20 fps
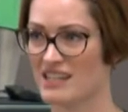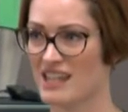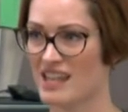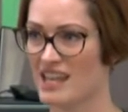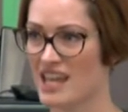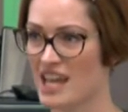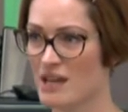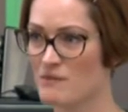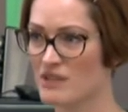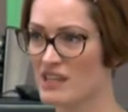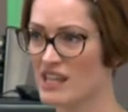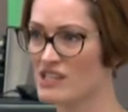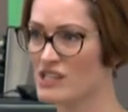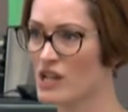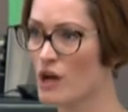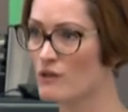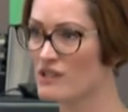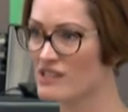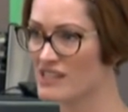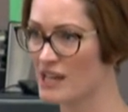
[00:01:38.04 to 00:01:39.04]
They came in, they
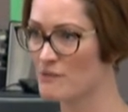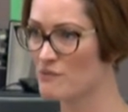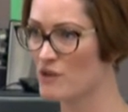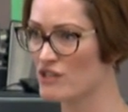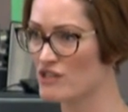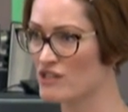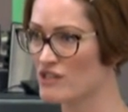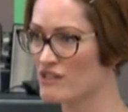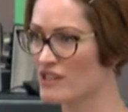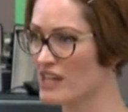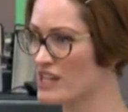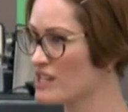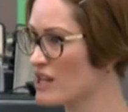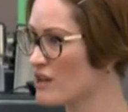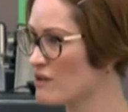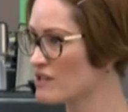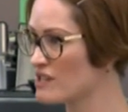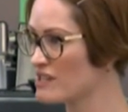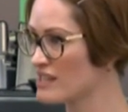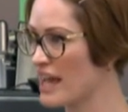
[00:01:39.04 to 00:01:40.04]
told us their model, they
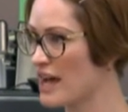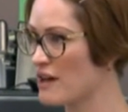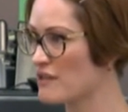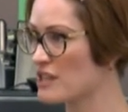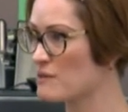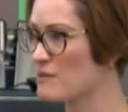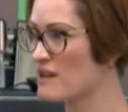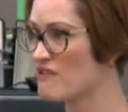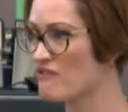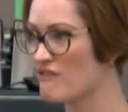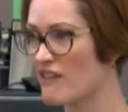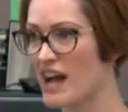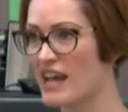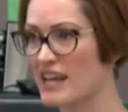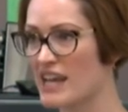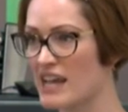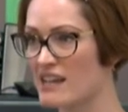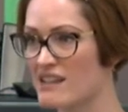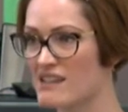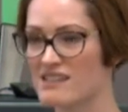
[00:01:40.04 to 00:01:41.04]
told us how they'd been
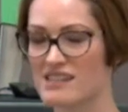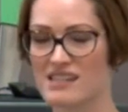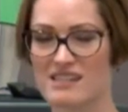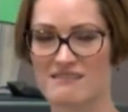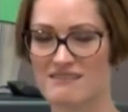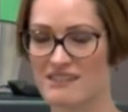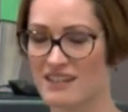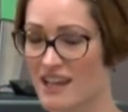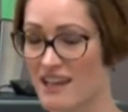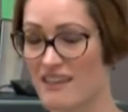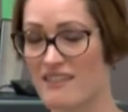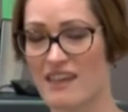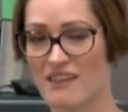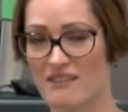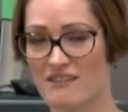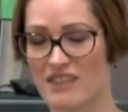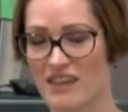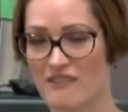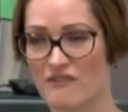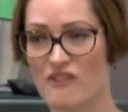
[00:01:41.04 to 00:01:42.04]
financed, and you know
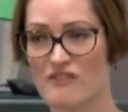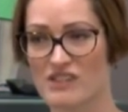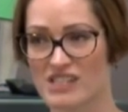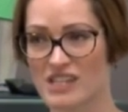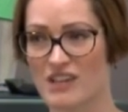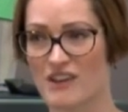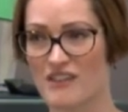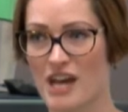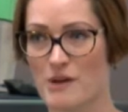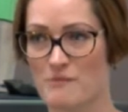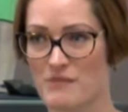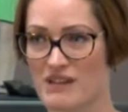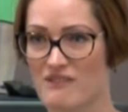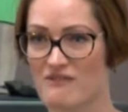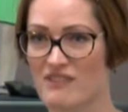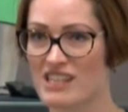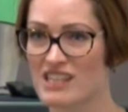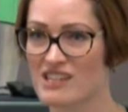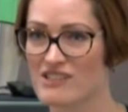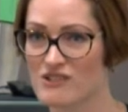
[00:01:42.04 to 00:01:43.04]
they've obviously got that bit
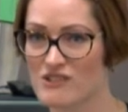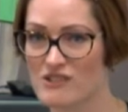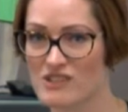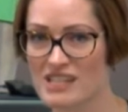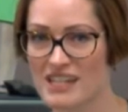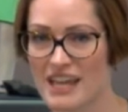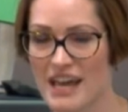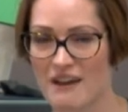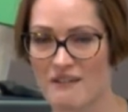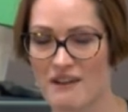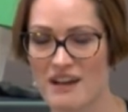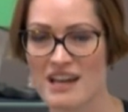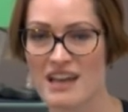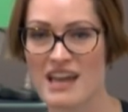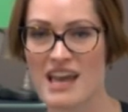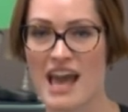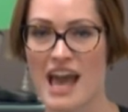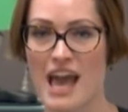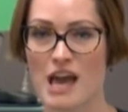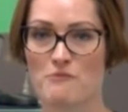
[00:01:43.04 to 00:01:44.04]
really sorted out.
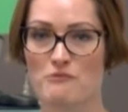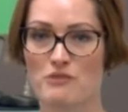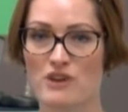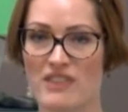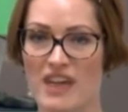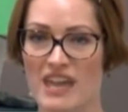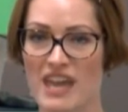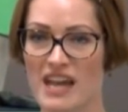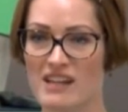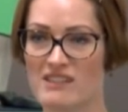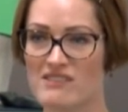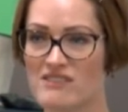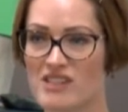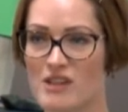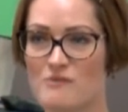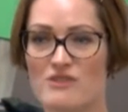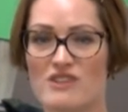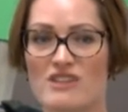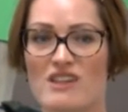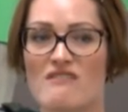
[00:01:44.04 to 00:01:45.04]
But they had
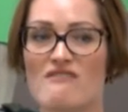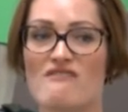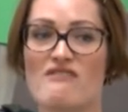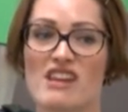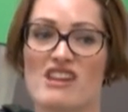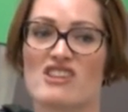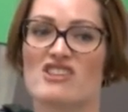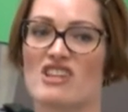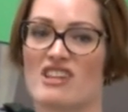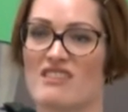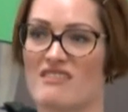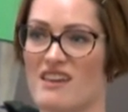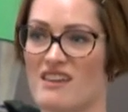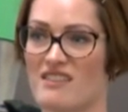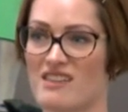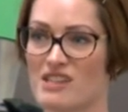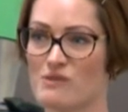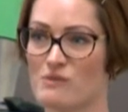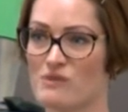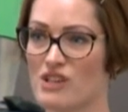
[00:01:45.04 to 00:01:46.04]
so much conviction
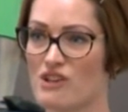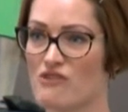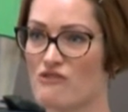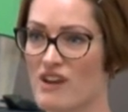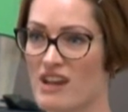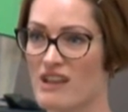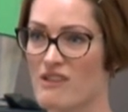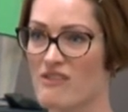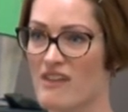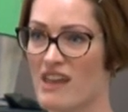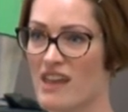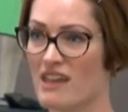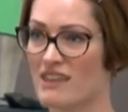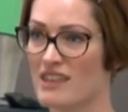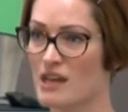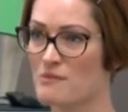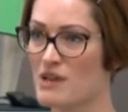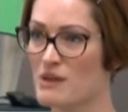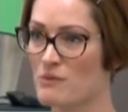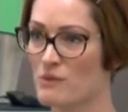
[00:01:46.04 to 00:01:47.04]
that this was a great thing
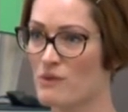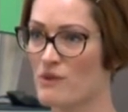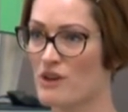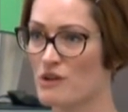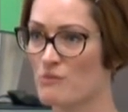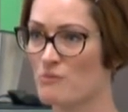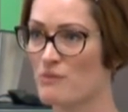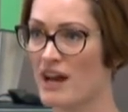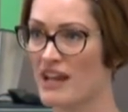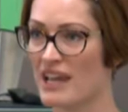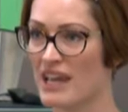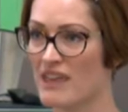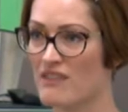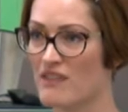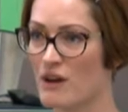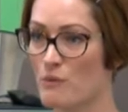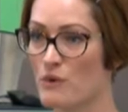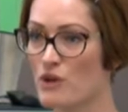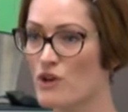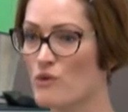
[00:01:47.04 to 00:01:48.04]
and that people were going to buy it
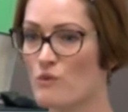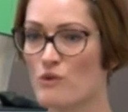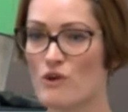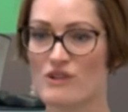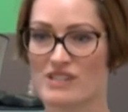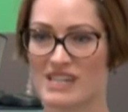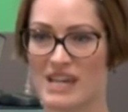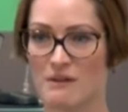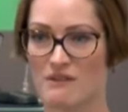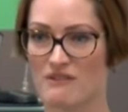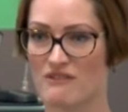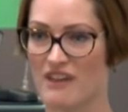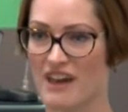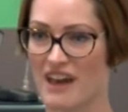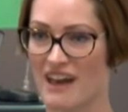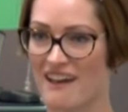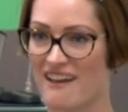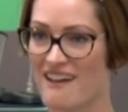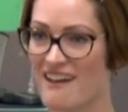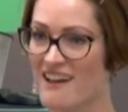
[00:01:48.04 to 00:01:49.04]
that we all walked out of
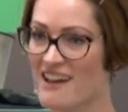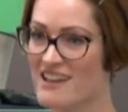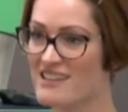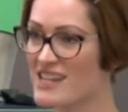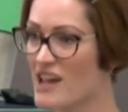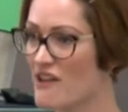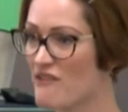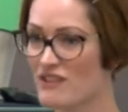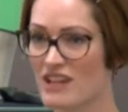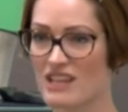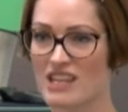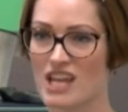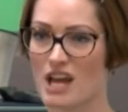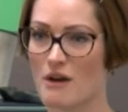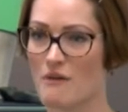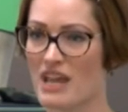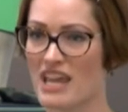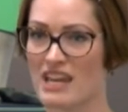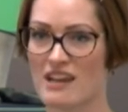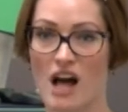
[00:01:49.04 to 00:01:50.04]
there definitely
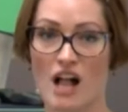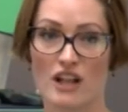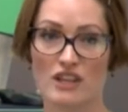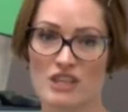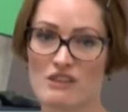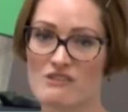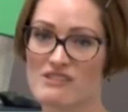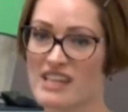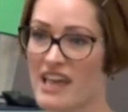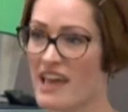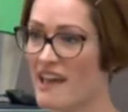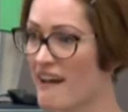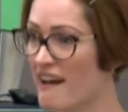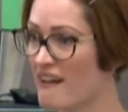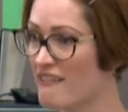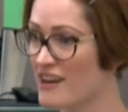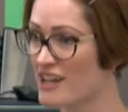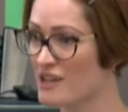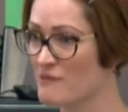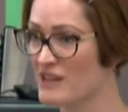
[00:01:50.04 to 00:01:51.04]
go in, I'll use it,
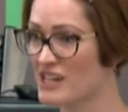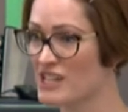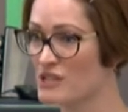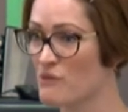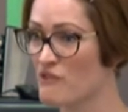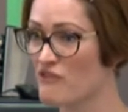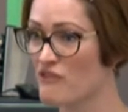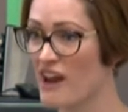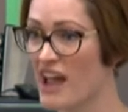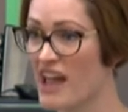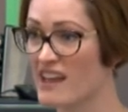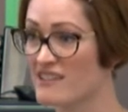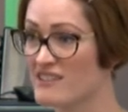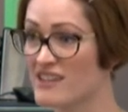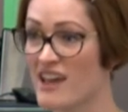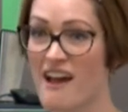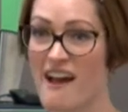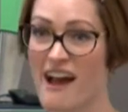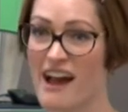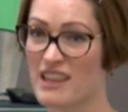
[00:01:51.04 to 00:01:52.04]
I'll recommend it to a
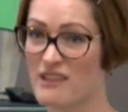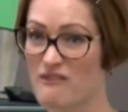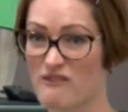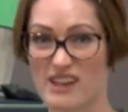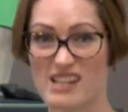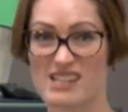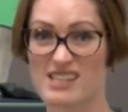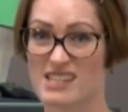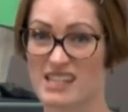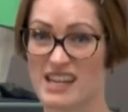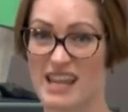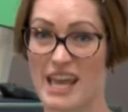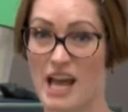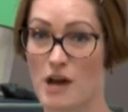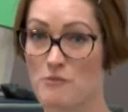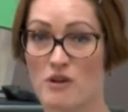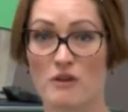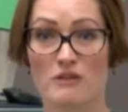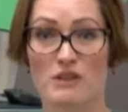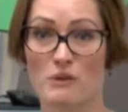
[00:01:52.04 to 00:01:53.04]
friend, I'll invest in it,
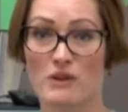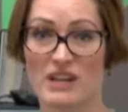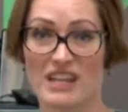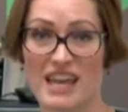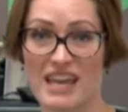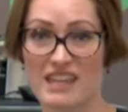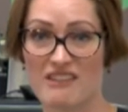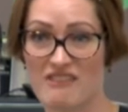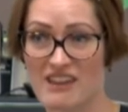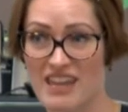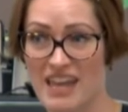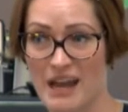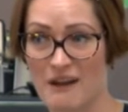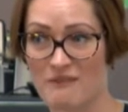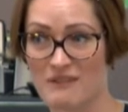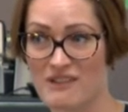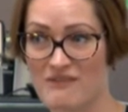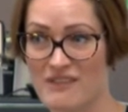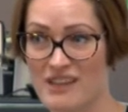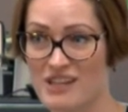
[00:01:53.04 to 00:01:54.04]
I'll probably want to get their
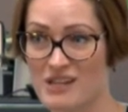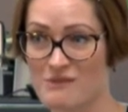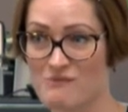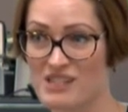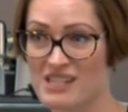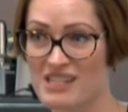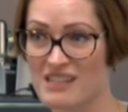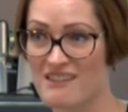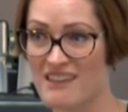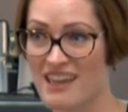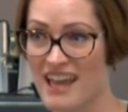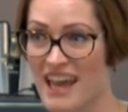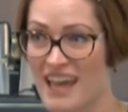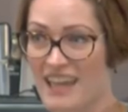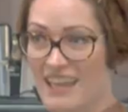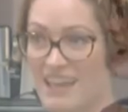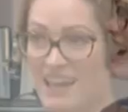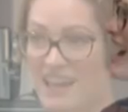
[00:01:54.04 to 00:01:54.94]
account if they come to the UK.